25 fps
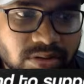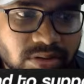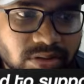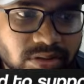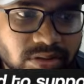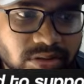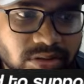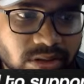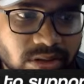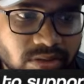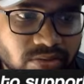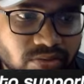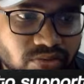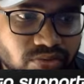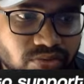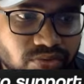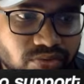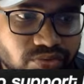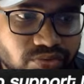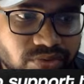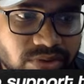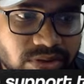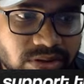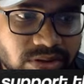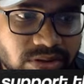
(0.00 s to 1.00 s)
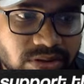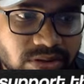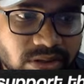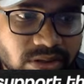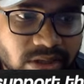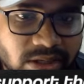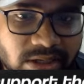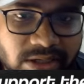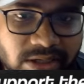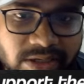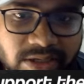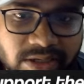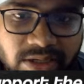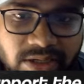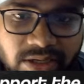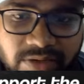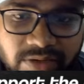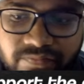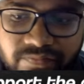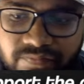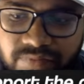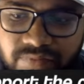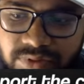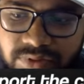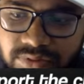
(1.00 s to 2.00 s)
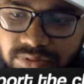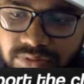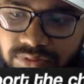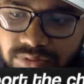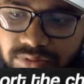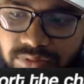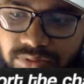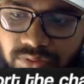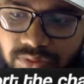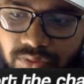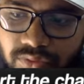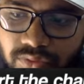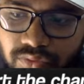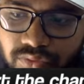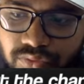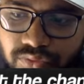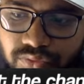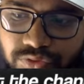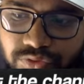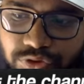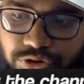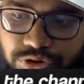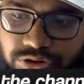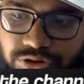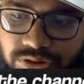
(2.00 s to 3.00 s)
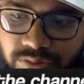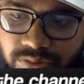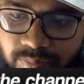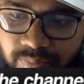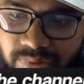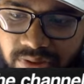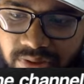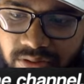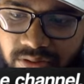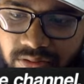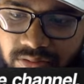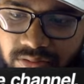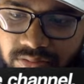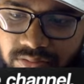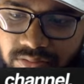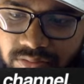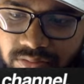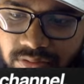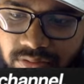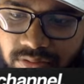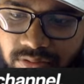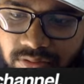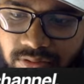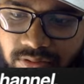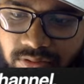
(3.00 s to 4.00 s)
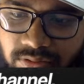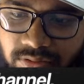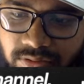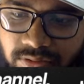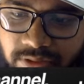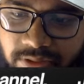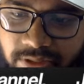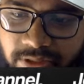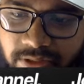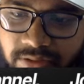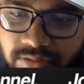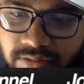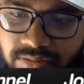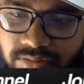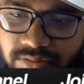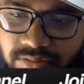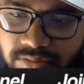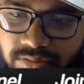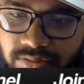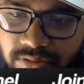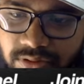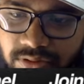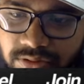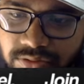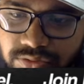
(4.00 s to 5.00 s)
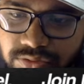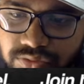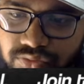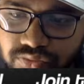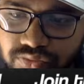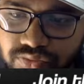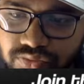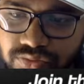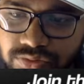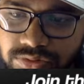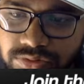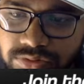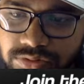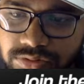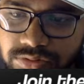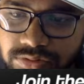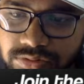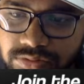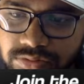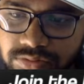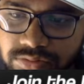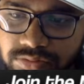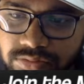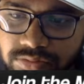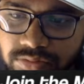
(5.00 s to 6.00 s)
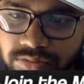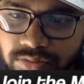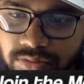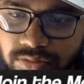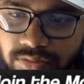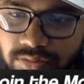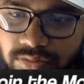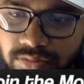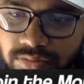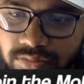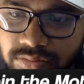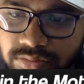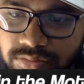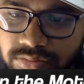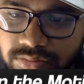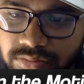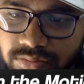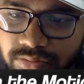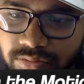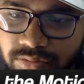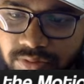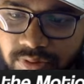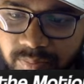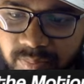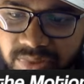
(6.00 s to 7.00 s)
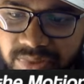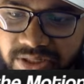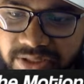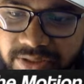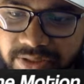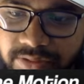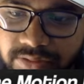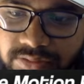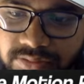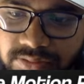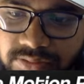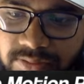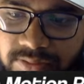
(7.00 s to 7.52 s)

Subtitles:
Then go to the Align left, go to the shape layer, add and choose repeater.